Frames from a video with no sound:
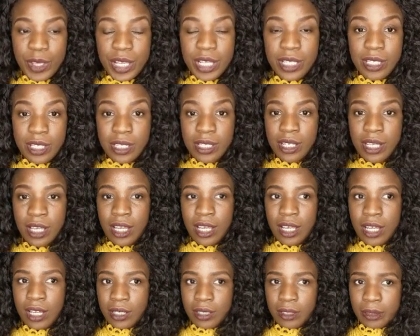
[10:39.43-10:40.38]
It's,
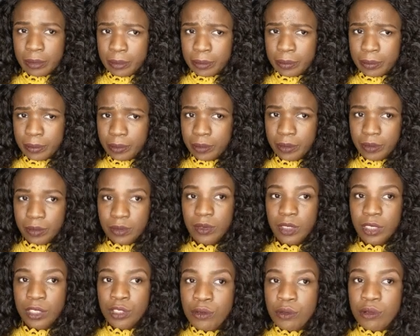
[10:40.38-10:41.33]

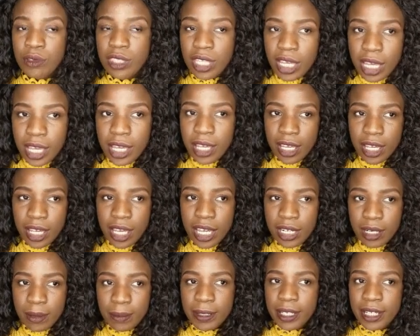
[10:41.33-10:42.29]
you think
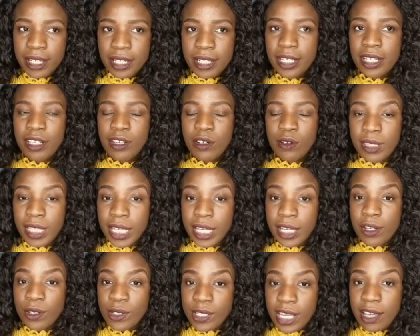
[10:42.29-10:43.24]
in the beginning, you
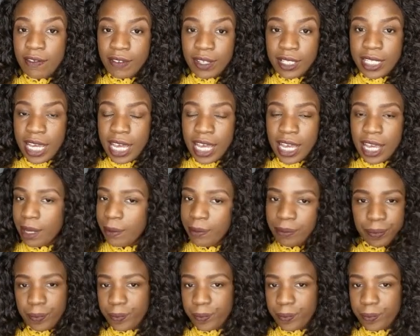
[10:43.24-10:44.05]
think you're saving time,